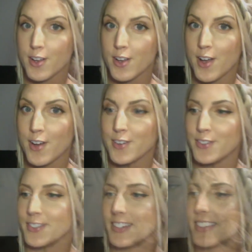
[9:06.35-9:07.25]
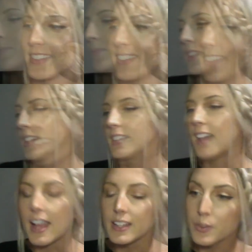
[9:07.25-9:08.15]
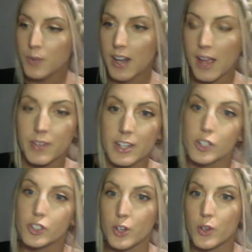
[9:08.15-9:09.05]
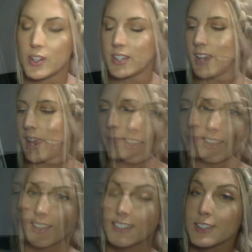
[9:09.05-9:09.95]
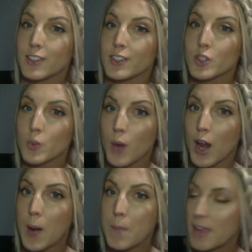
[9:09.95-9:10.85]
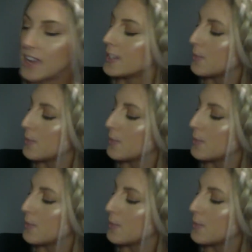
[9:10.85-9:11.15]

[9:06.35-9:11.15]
cone. The last one I'm going to show you today is called a square-based